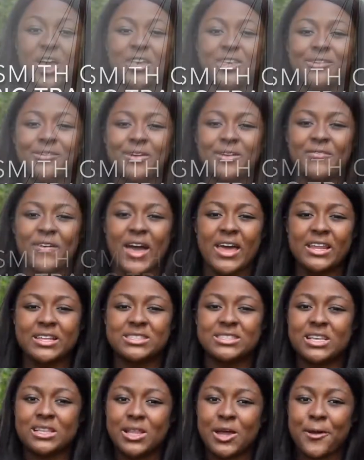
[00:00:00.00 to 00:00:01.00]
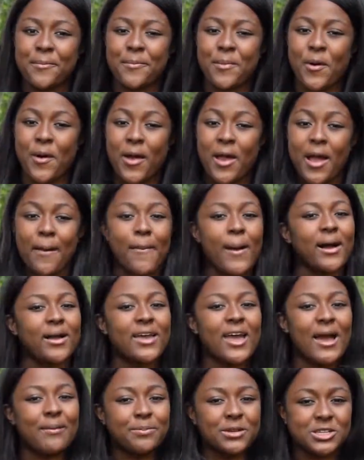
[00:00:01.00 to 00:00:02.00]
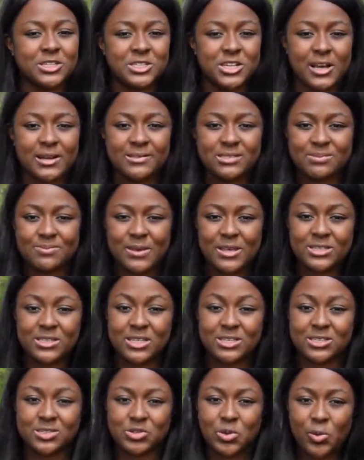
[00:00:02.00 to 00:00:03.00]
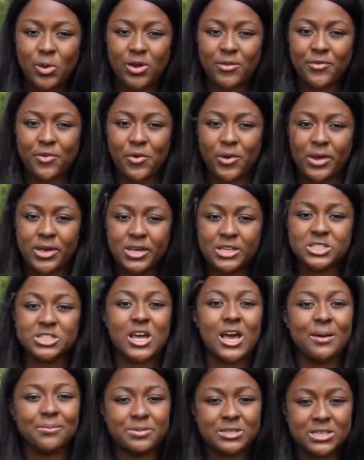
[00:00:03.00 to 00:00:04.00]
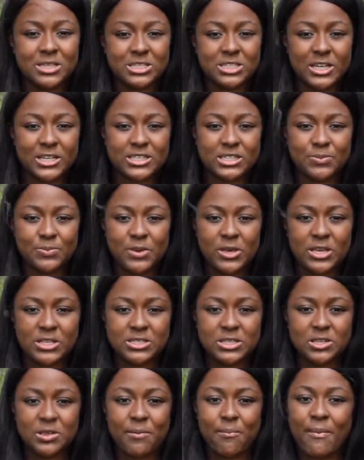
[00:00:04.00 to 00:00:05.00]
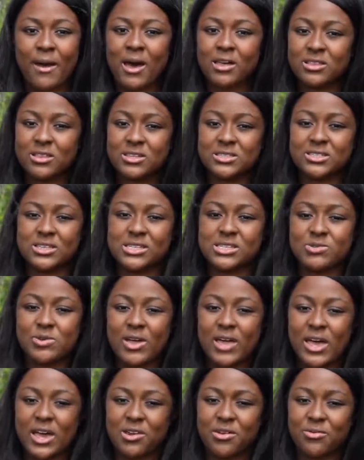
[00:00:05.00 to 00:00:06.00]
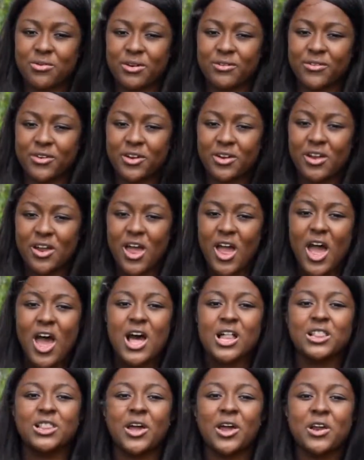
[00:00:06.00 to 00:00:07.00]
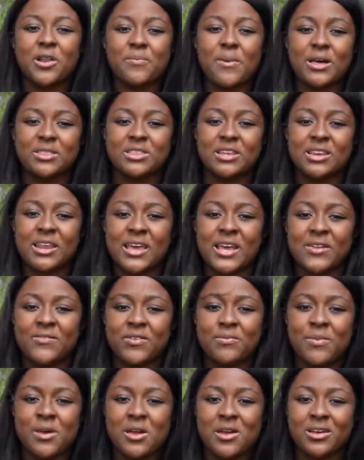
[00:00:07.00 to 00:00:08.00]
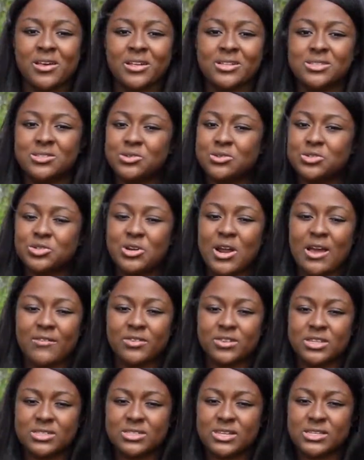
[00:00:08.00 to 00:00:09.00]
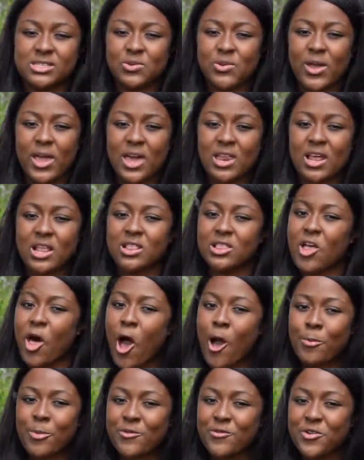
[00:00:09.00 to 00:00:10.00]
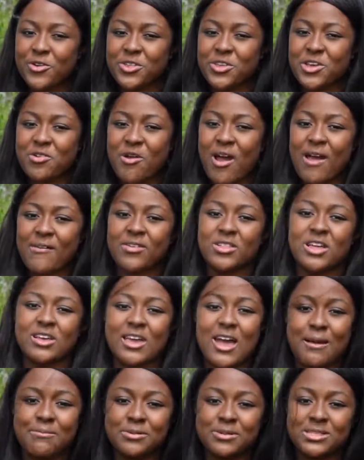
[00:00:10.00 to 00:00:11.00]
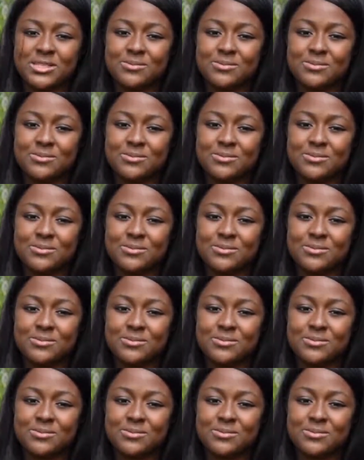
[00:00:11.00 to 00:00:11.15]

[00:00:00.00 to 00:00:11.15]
You're invited to learn more about Captain John Smith's historic voyage up to the Chesapeake to the mouth of the Susquehanna River. Learn about the Native Americans who traveled the Susquehanna long before the arrival of Captain